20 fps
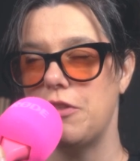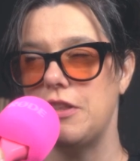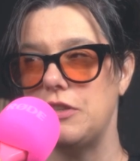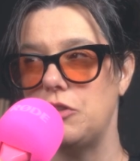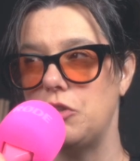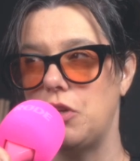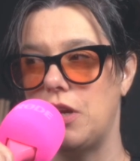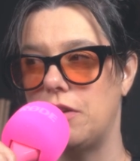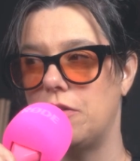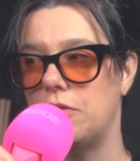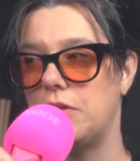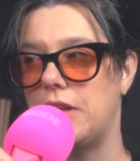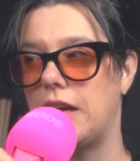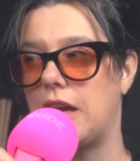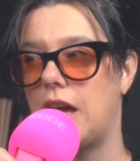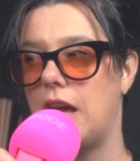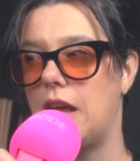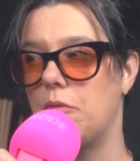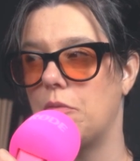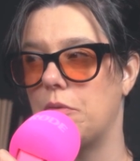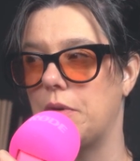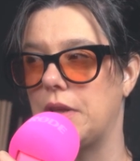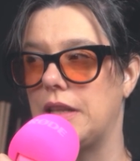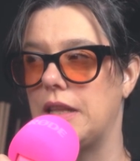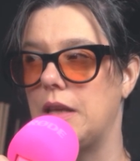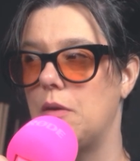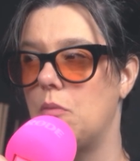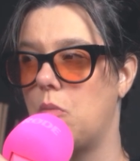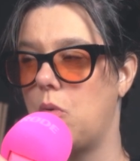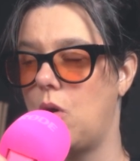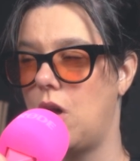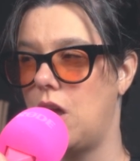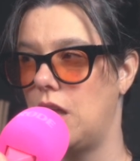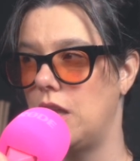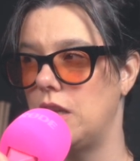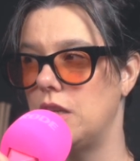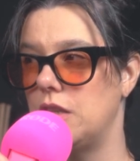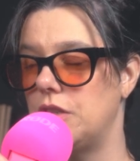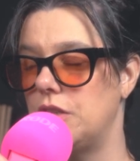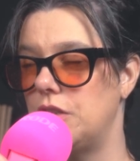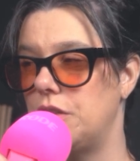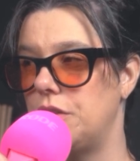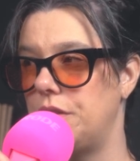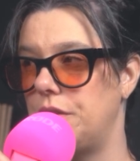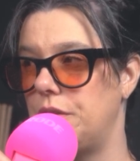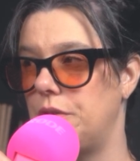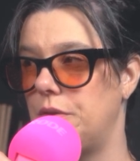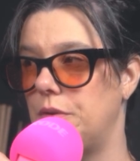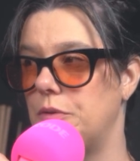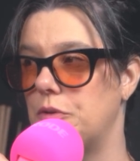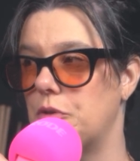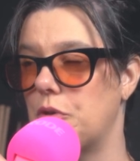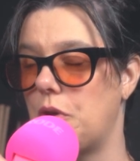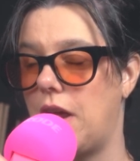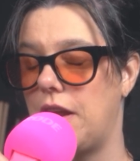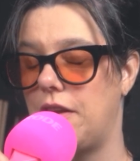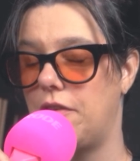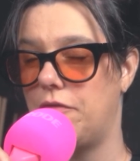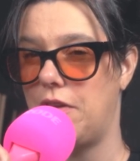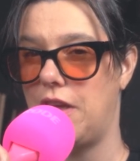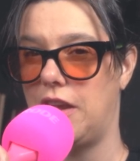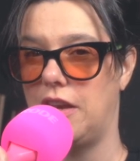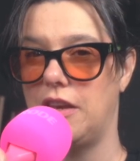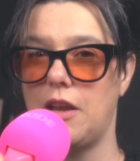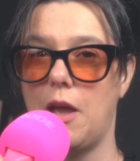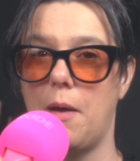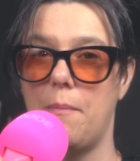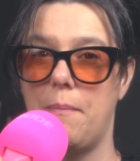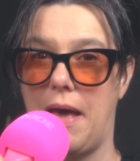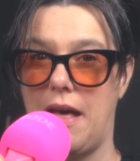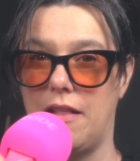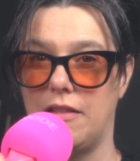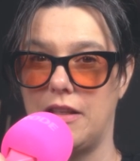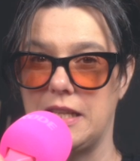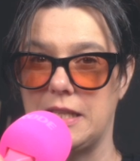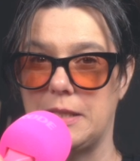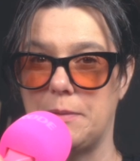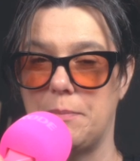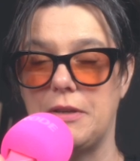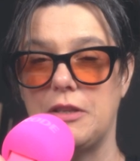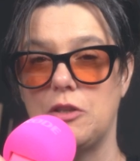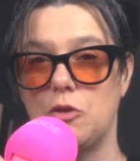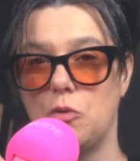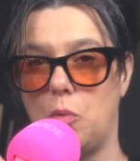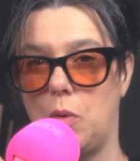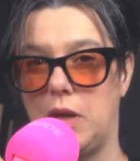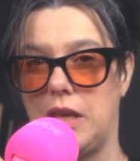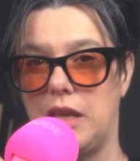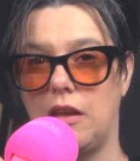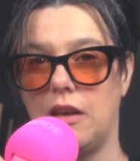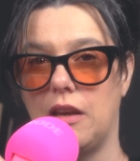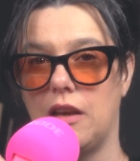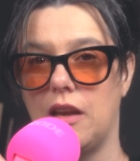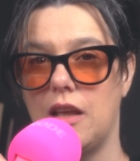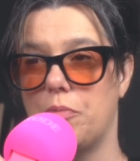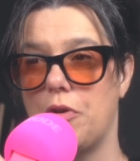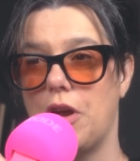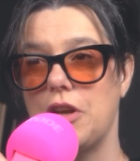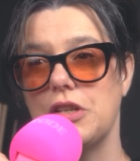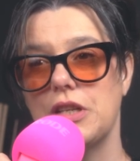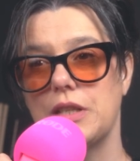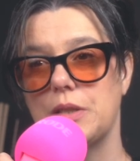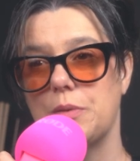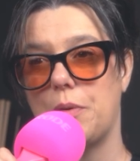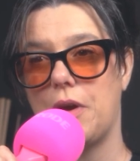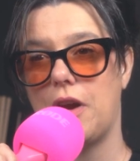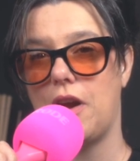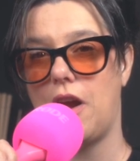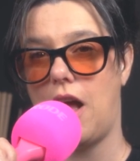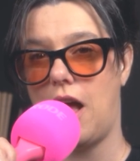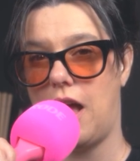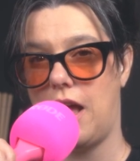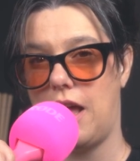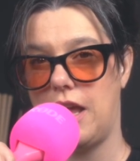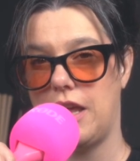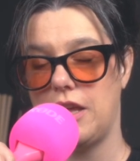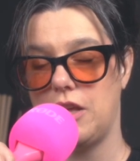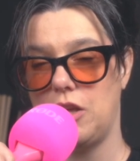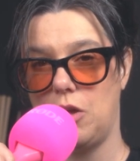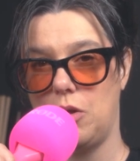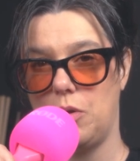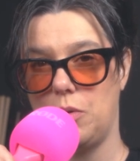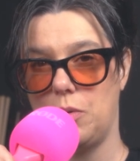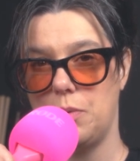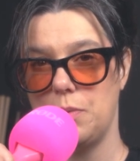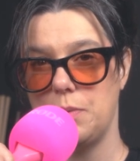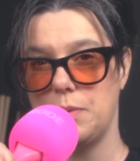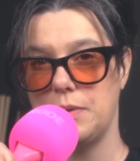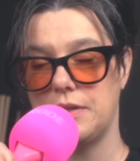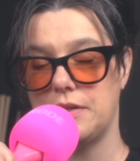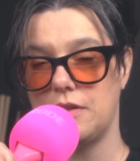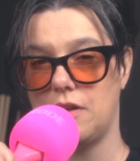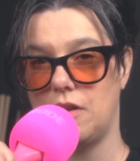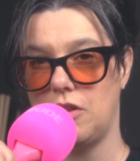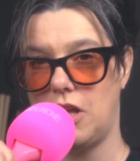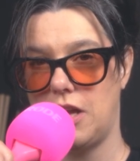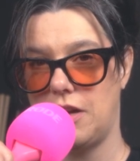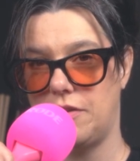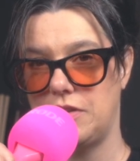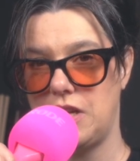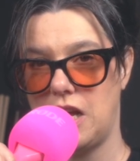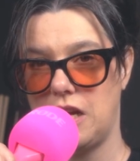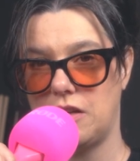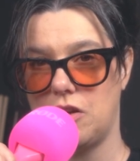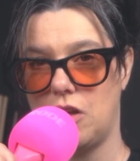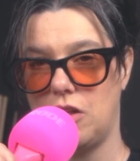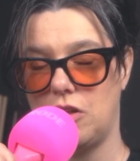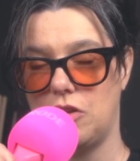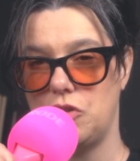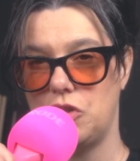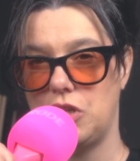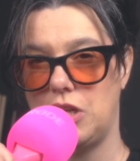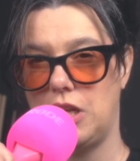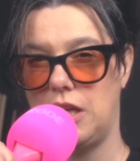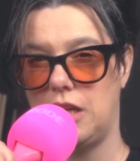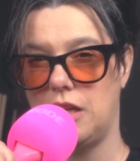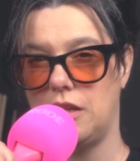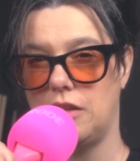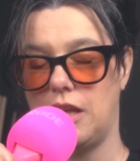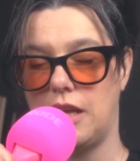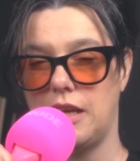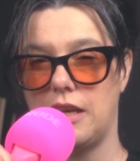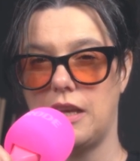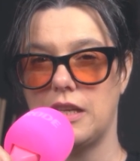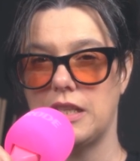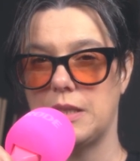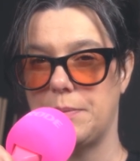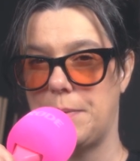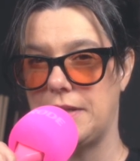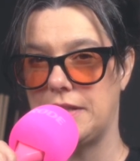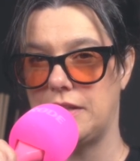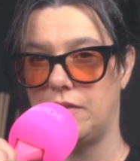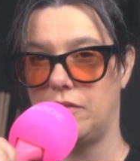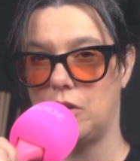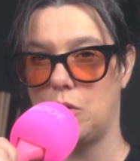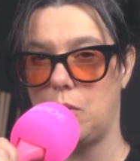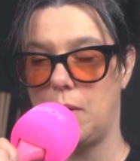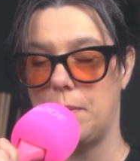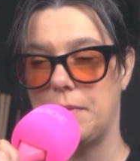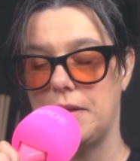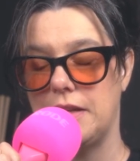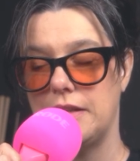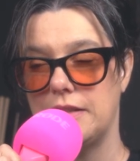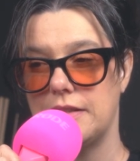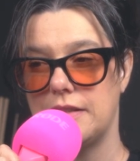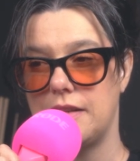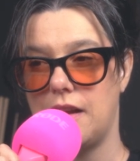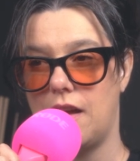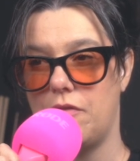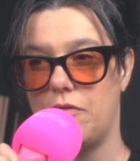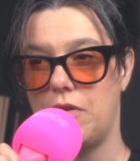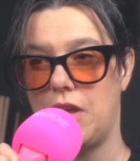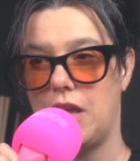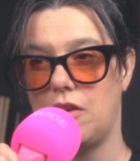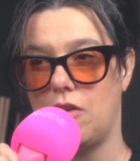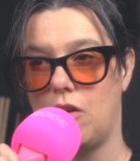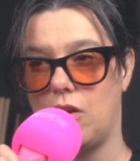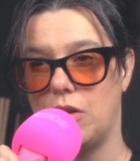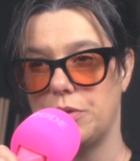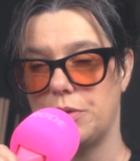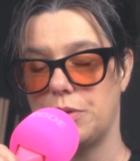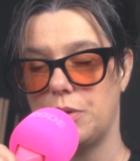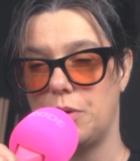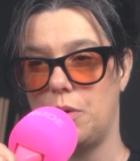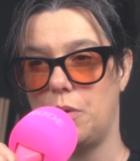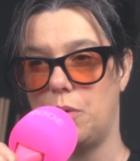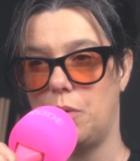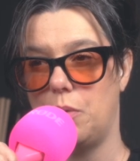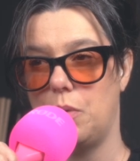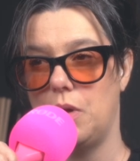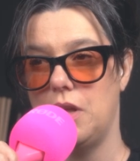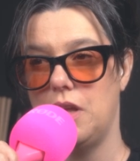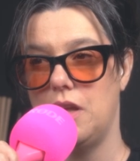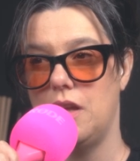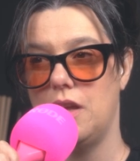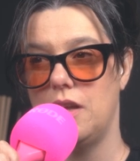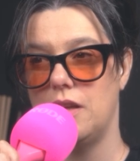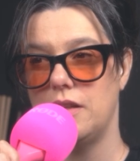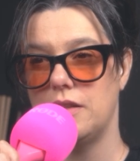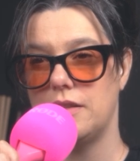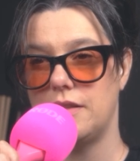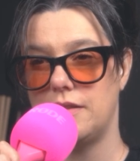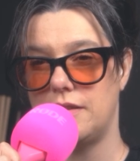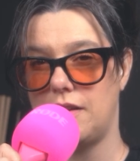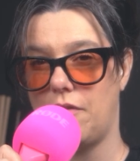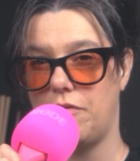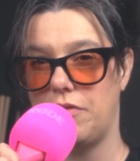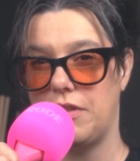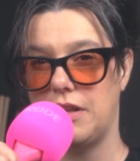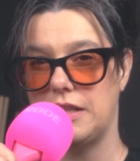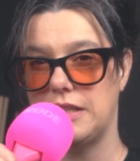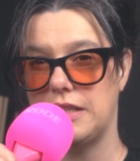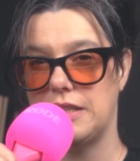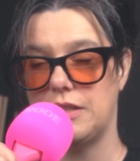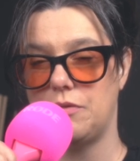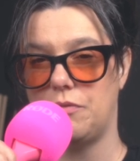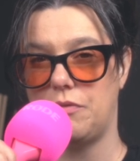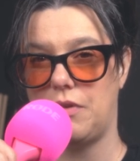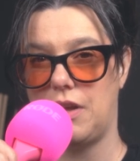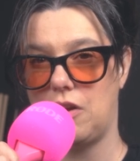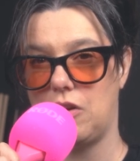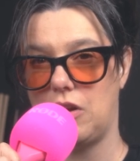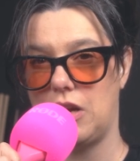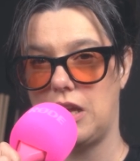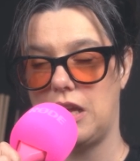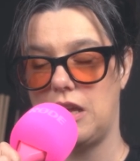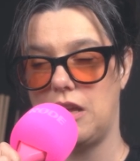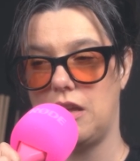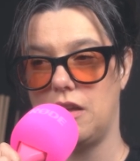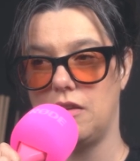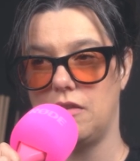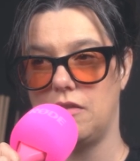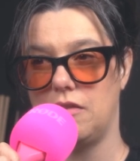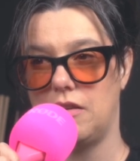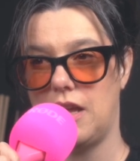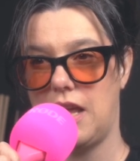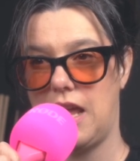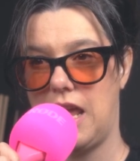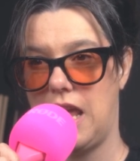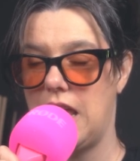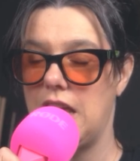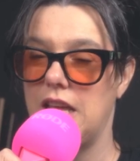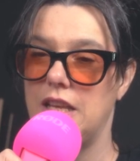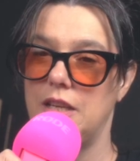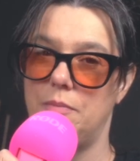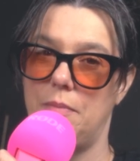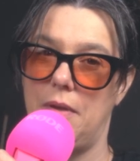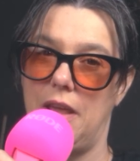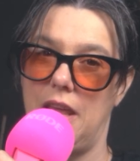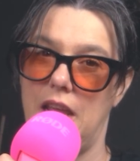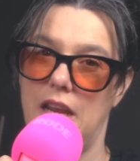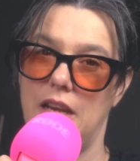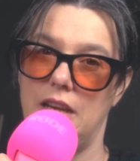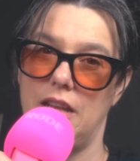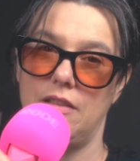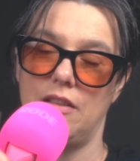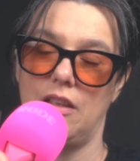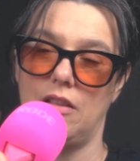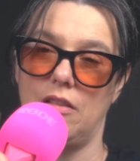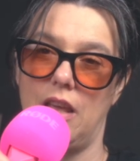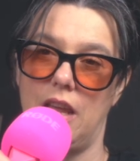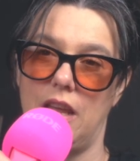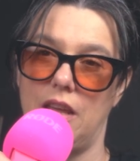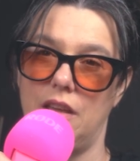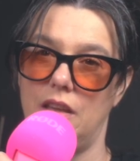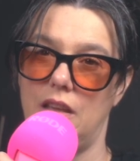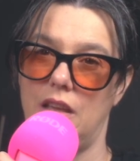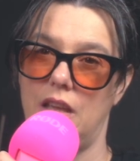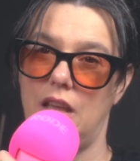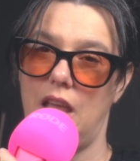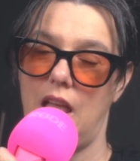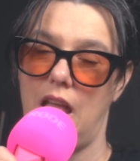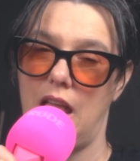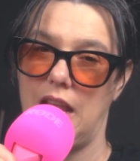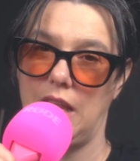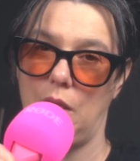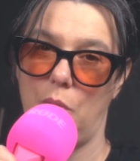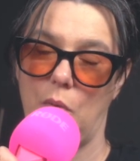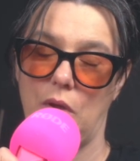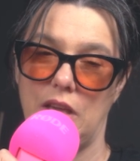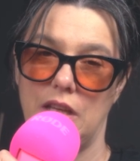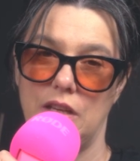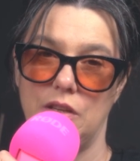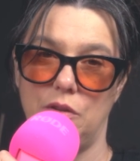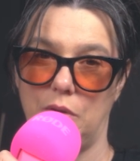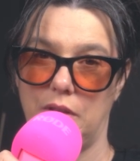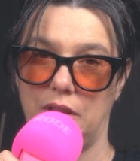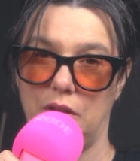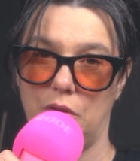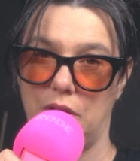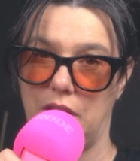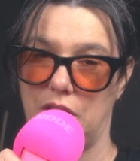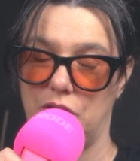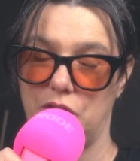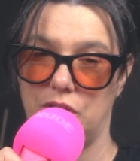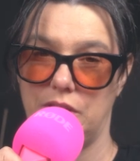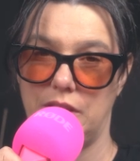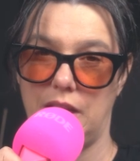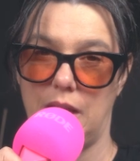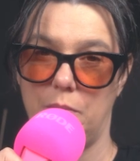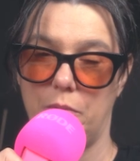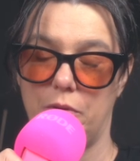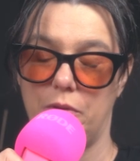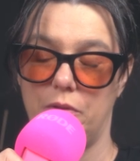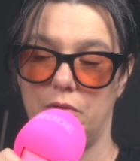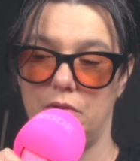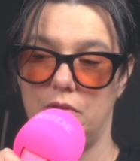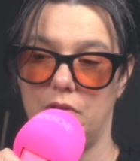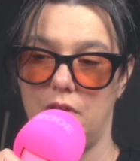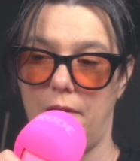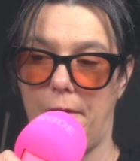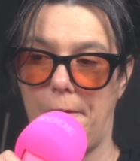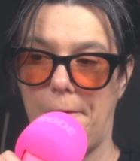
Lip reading: this channel, like I really want to try to find a balance between projects where I use a lot of technology and like expensive equipment and stuff, and also stuff that's very handmade and that like anyone can do at their kitchen table.